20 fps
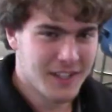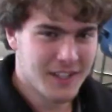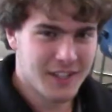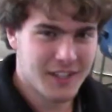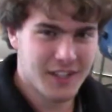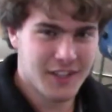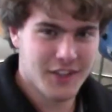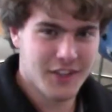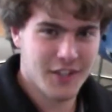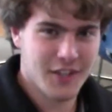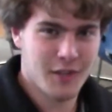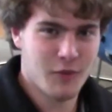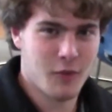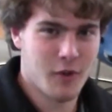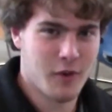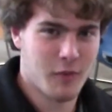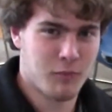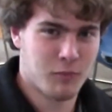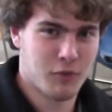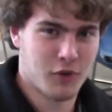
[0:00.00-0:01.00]
I think it
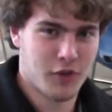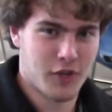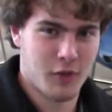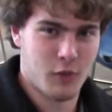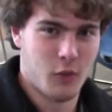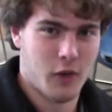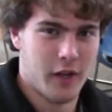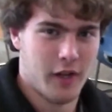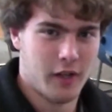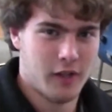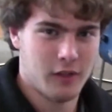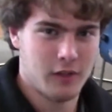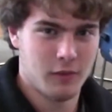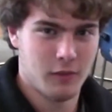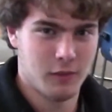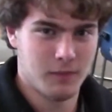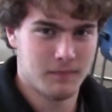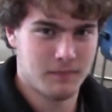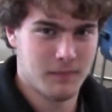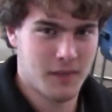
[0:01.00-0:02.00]
went pretty well.
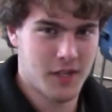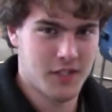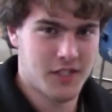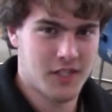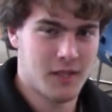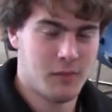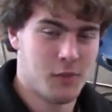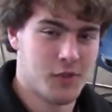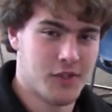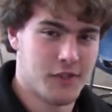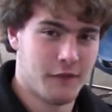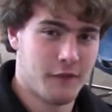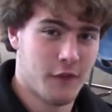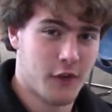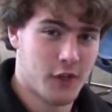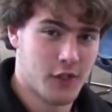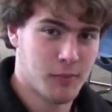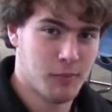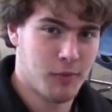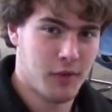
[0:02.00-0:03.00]
My team was in
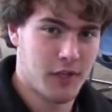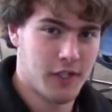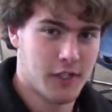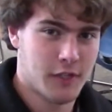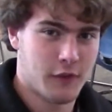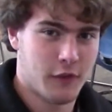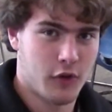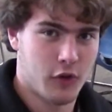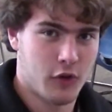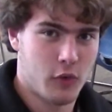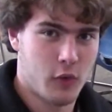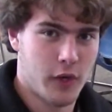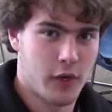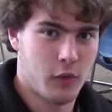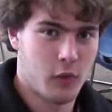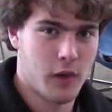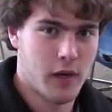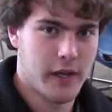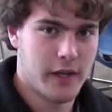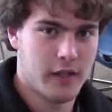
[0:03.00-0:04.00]
first place for quite
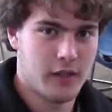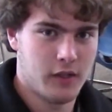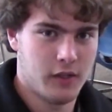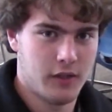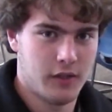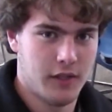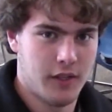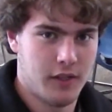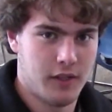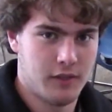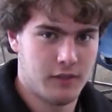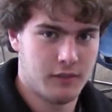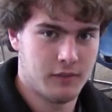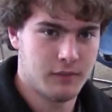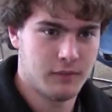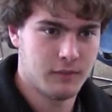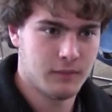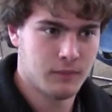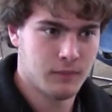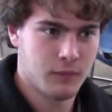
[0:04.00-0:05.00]
a while and then
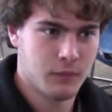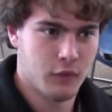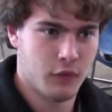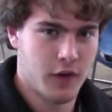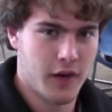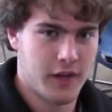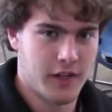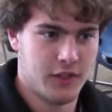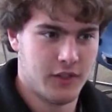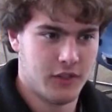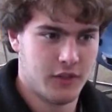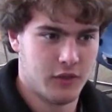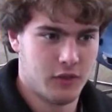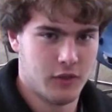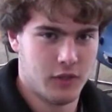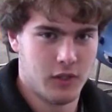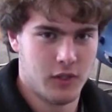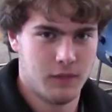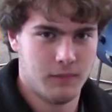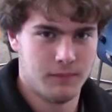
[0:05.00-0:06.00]
ran
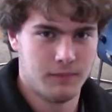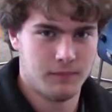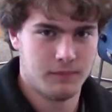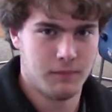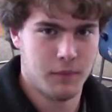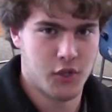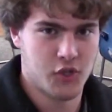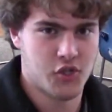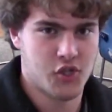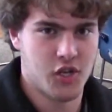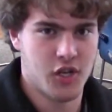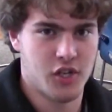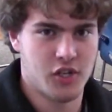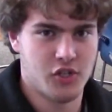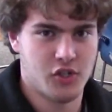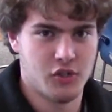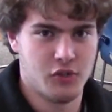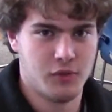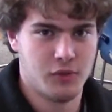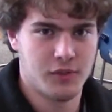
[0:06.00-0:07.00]
into a bunch of
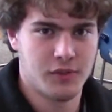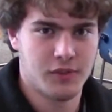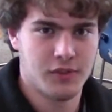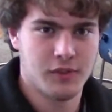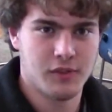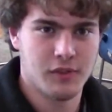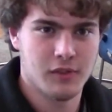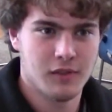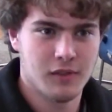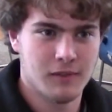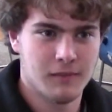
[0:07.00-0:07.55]
issues.